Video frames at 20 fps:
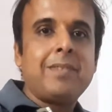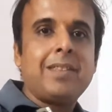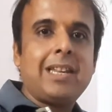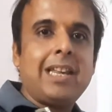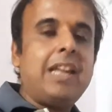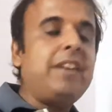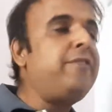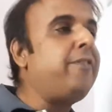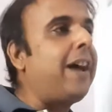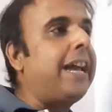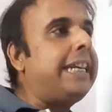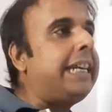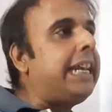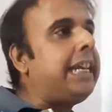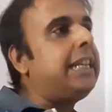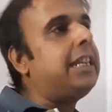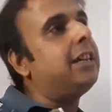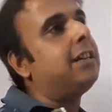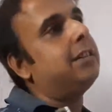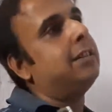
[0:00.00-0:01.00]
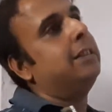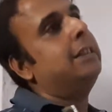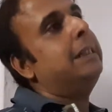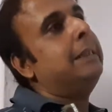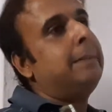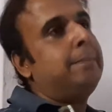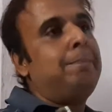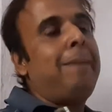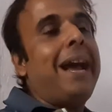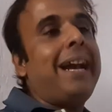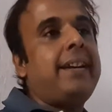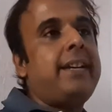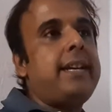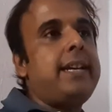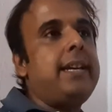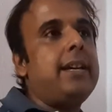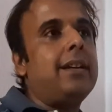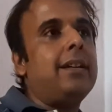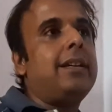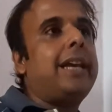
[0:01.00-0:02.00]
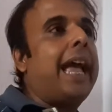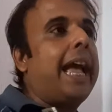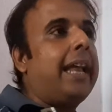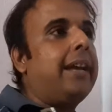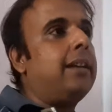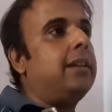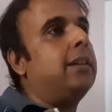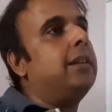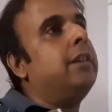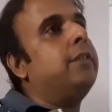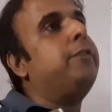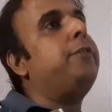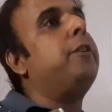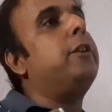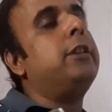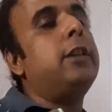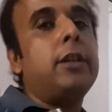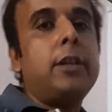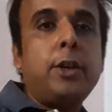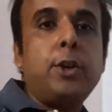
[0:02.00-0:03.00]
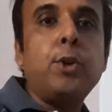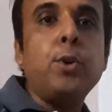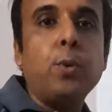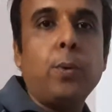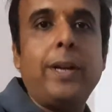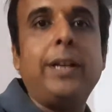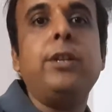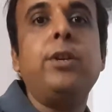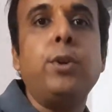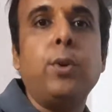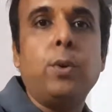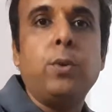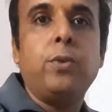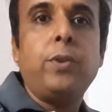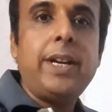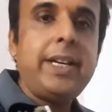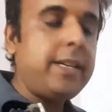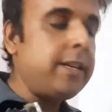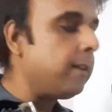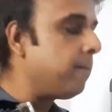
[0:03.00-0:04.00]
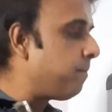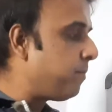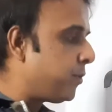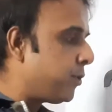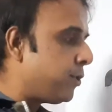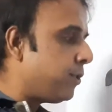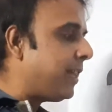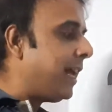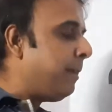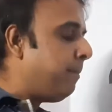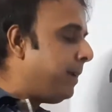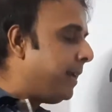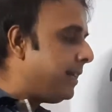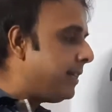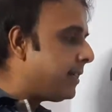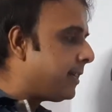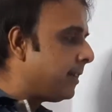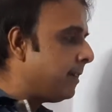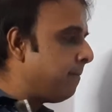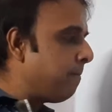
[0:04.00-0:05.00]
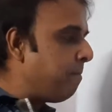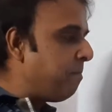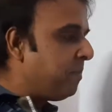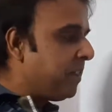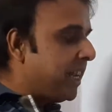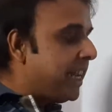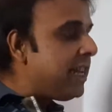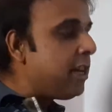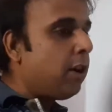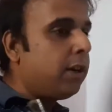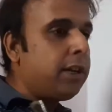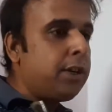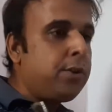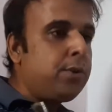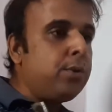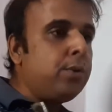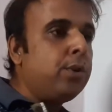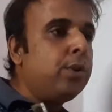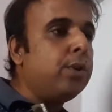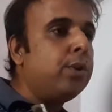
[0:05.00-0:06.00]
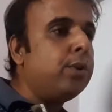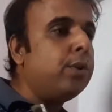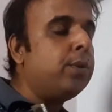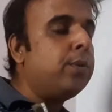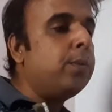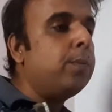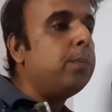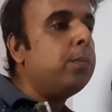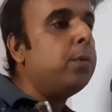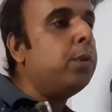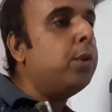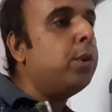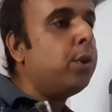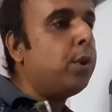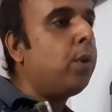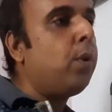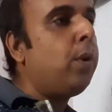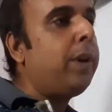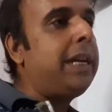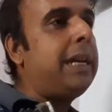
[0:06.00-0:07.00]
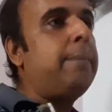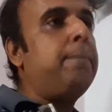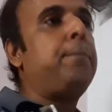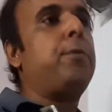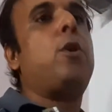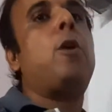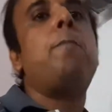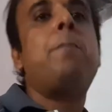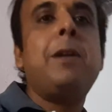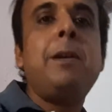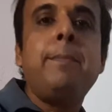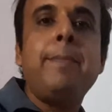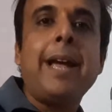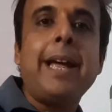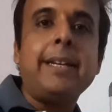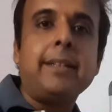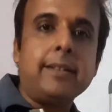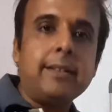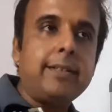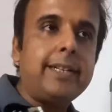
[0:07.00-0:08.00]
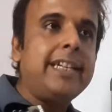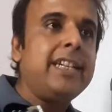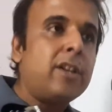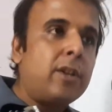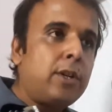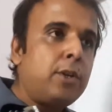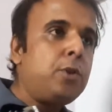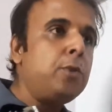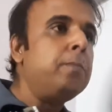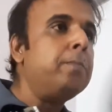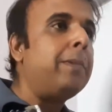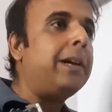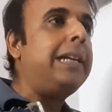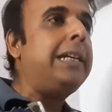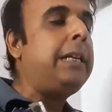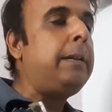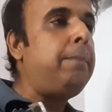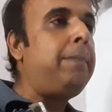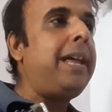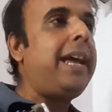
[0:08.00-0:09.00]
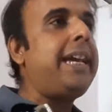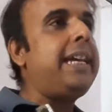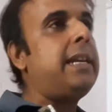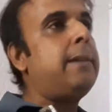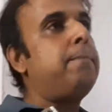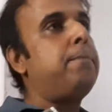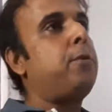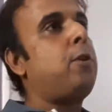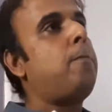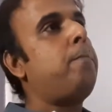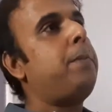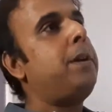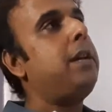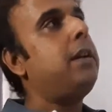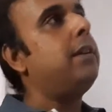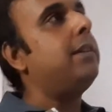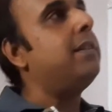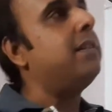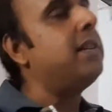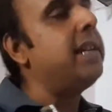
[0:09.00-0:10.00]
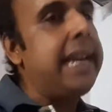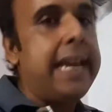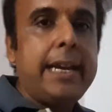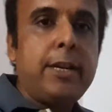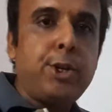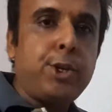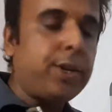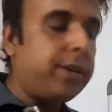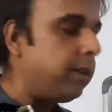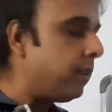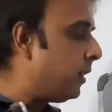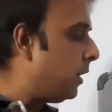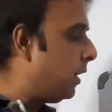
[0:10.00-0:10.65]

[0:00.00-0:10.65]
And finally, the bacteria can further grow and grow, right? So that means, in order to grow in a proper manner, in order to multiply in a proper direction,